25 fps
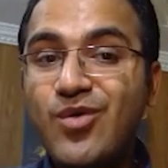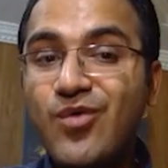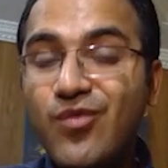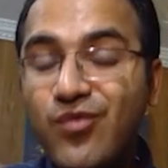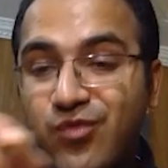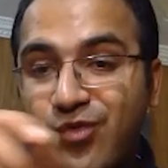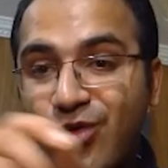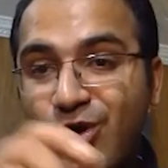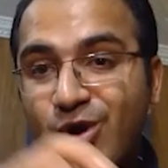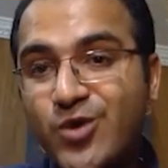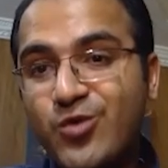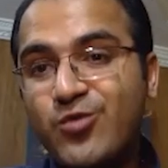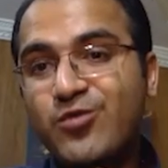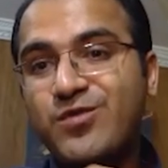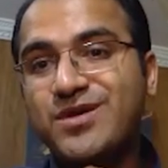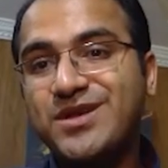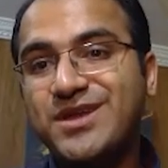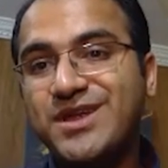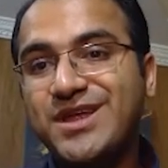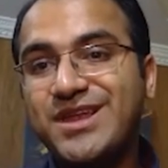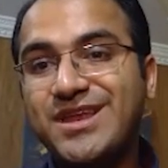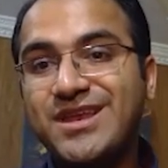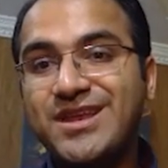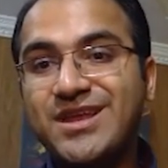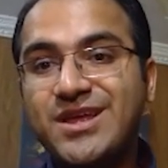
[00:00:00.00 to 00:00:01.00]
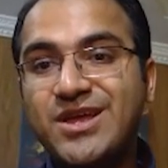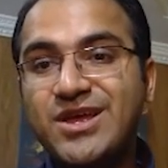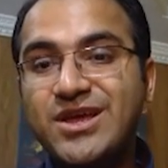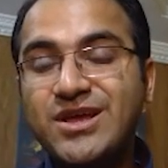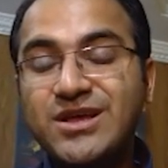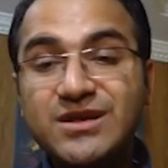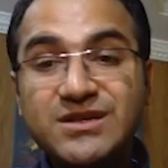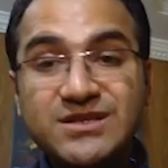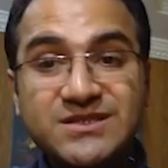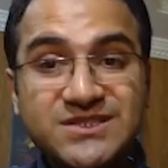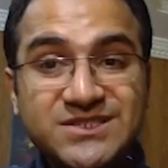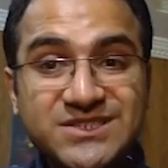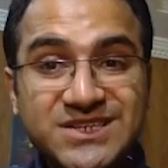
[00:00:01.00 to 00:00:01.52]
for quinine.
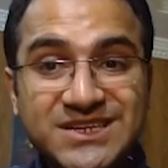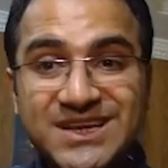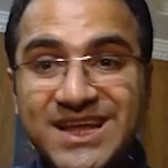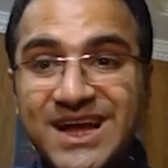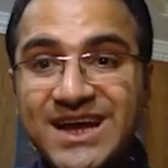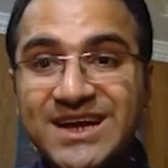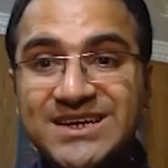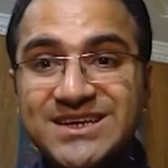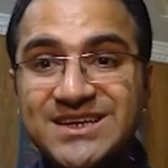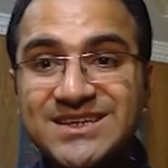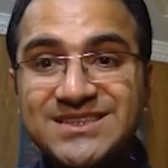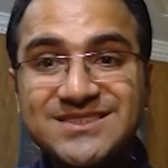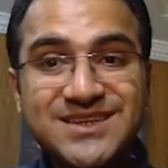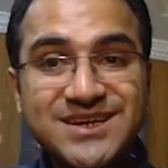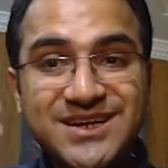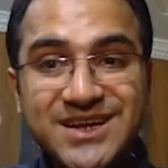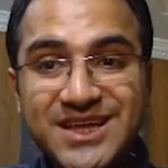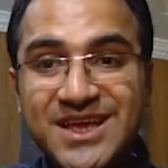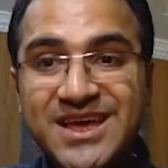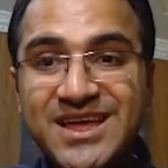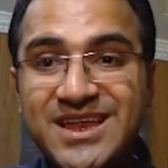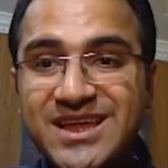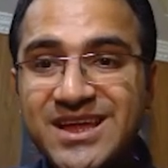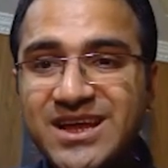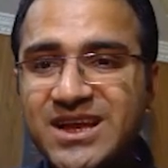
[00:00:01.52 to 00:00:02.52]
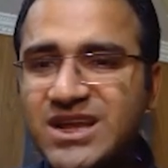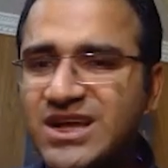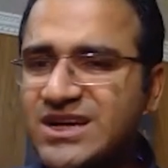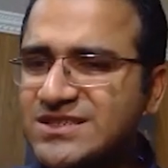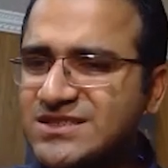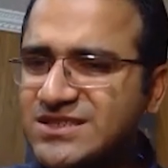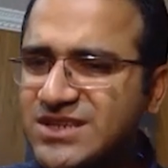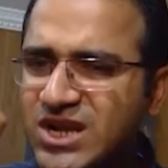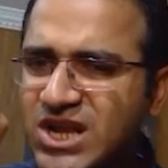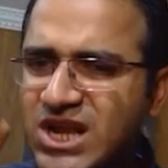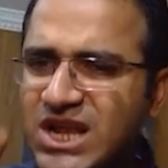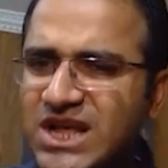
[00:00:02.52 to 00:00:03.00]
Tinnitus and hearing loss,